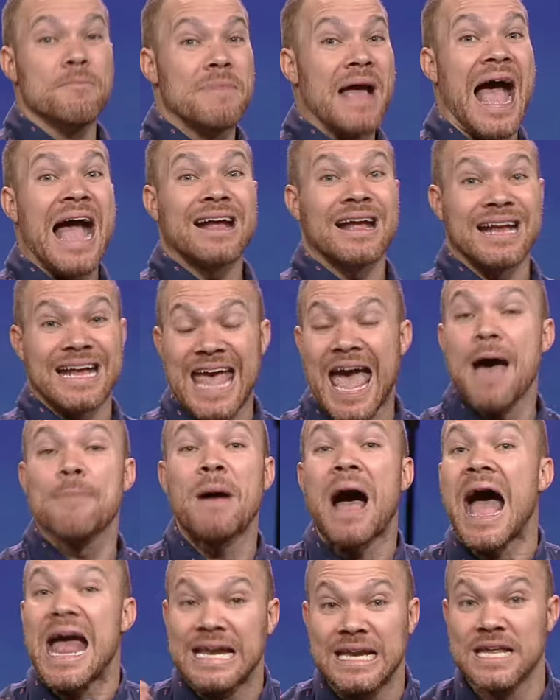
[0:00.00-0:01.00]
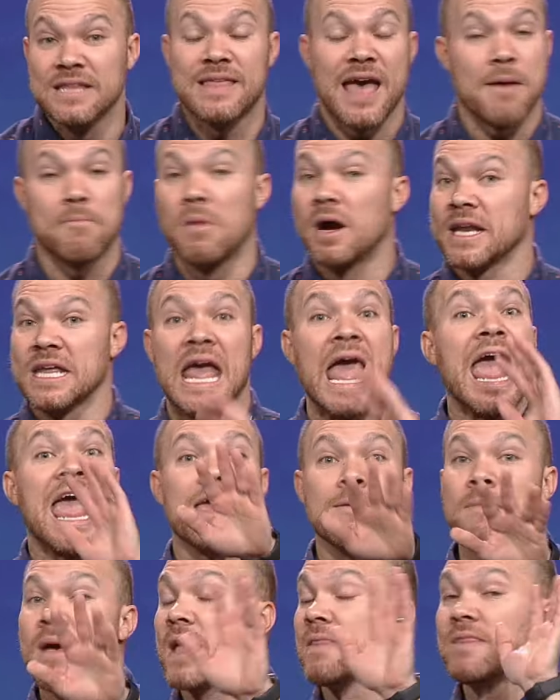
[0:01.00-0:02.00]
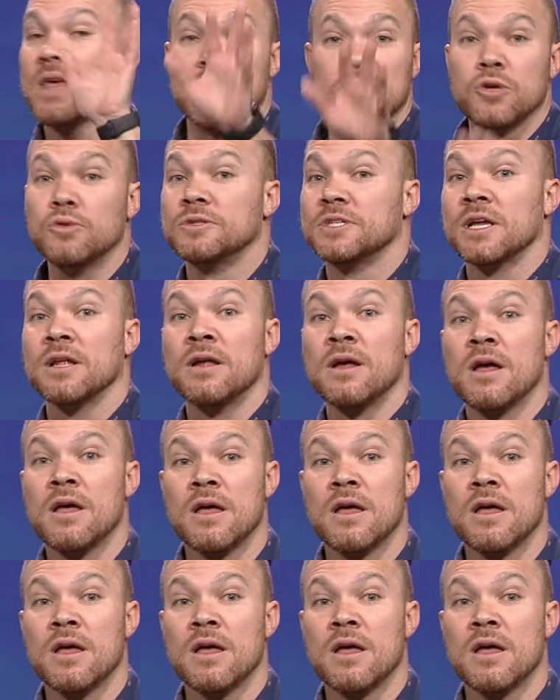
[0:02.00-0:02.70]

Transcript: back gap. I need that money. Amen. Then use it.